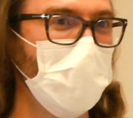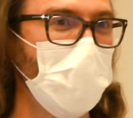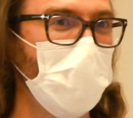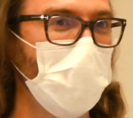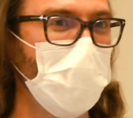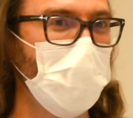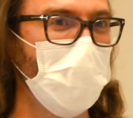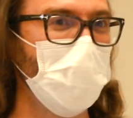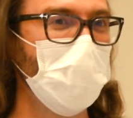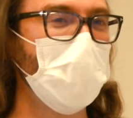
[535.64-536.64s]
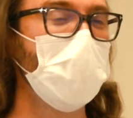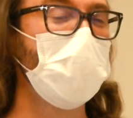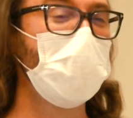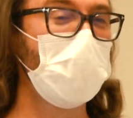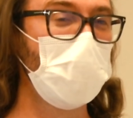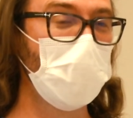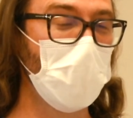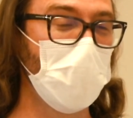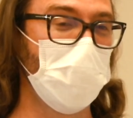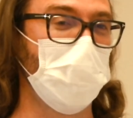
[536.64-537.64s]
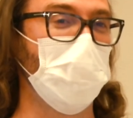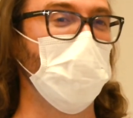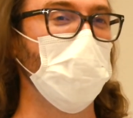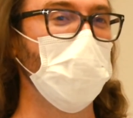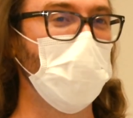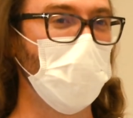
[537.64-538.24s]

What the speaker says: she just felt really low.